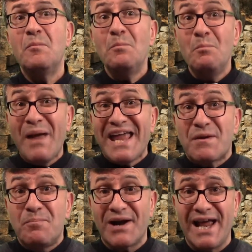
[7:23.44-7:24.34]

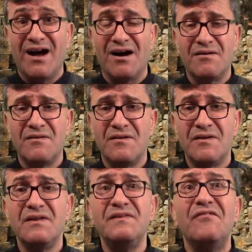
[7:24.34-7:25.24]
"Make prayer
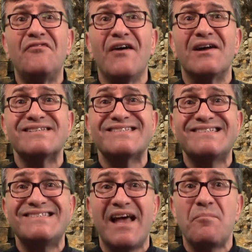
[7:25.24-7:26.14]
the first
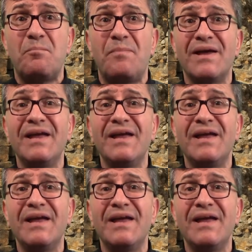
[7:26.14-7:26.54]
step